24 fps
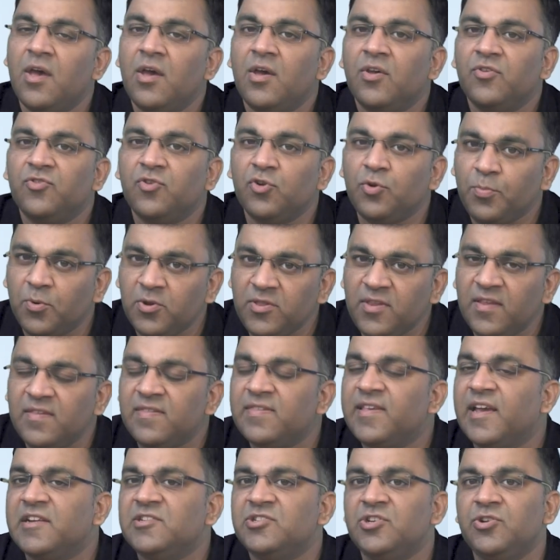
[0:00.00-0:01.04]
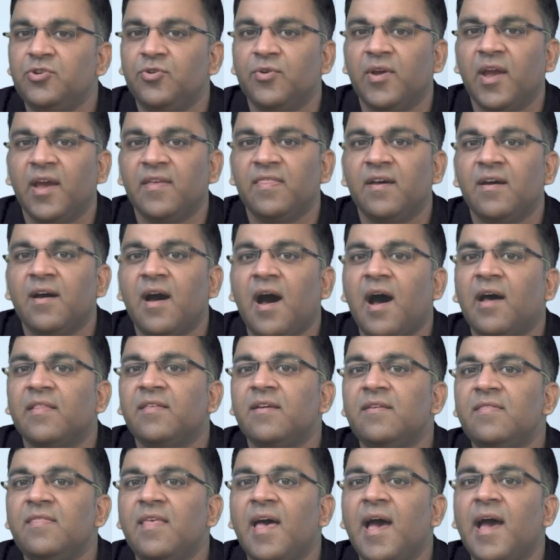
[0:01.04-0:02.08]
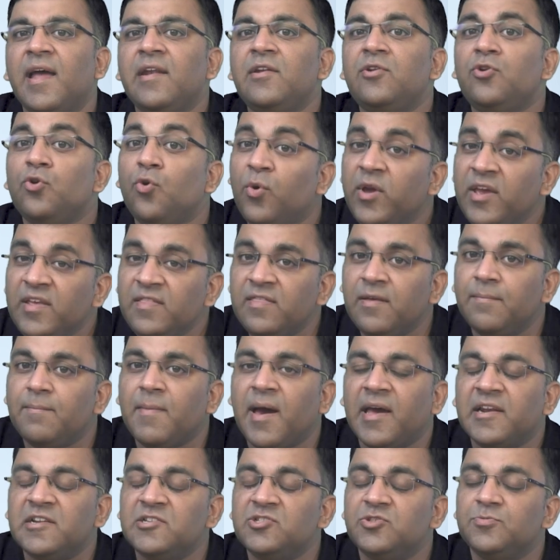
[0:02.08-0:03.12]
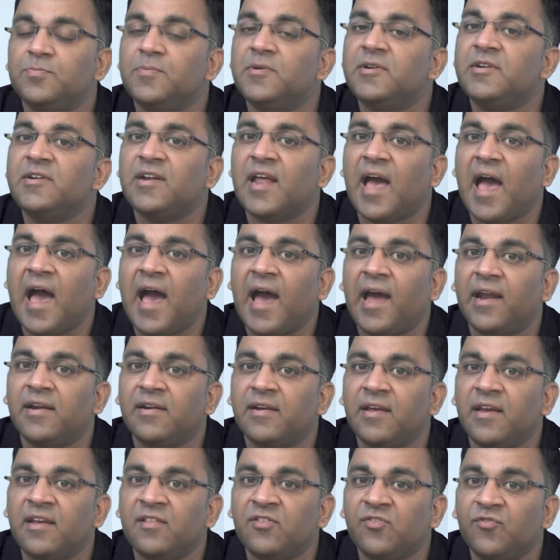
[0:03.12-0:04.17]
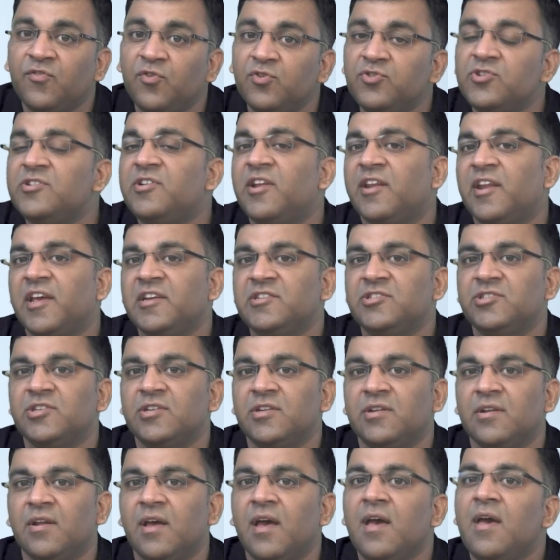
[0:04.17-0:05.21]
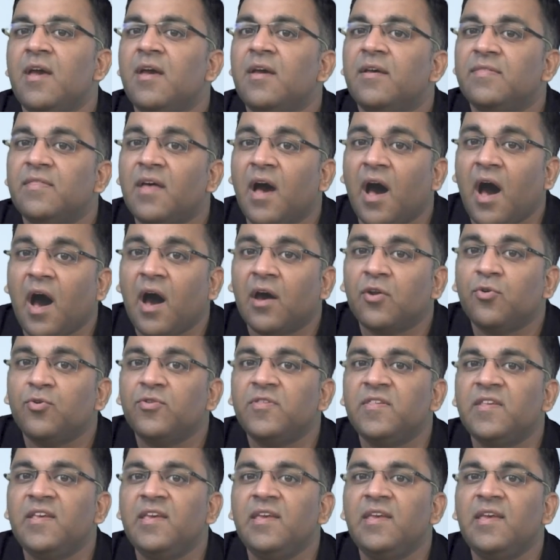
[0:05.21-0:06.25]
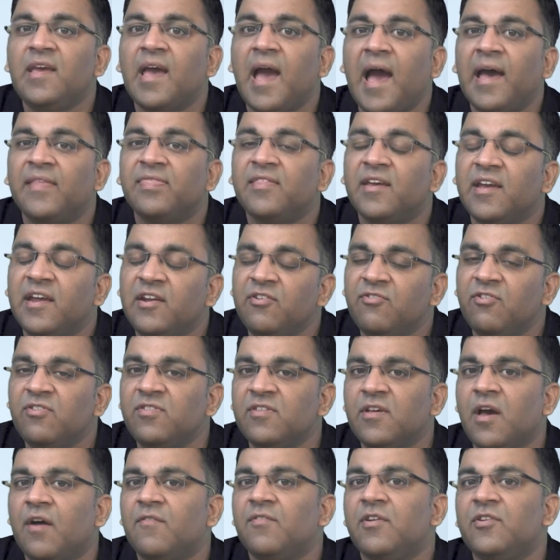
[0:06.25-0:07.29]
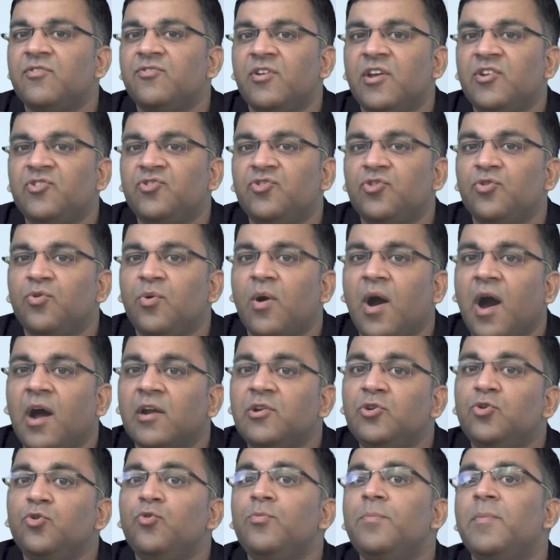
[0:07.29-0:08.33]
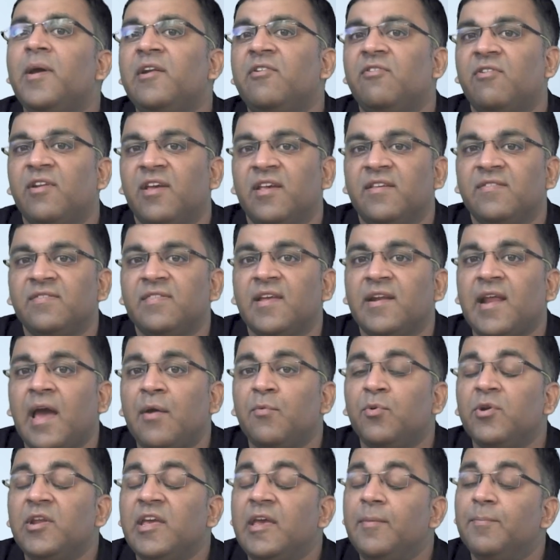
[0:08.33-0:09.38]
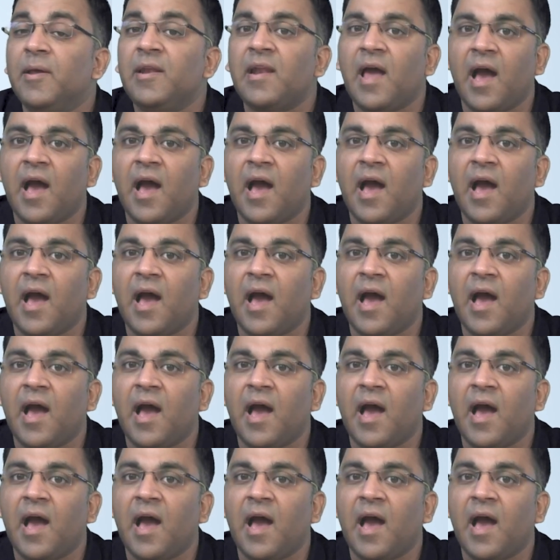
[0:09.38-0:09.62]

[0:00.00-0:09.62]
So to put this section together, other than knowing the management and its future direction, the ROCE and the interest coverage ratio are two metrics that I would keep an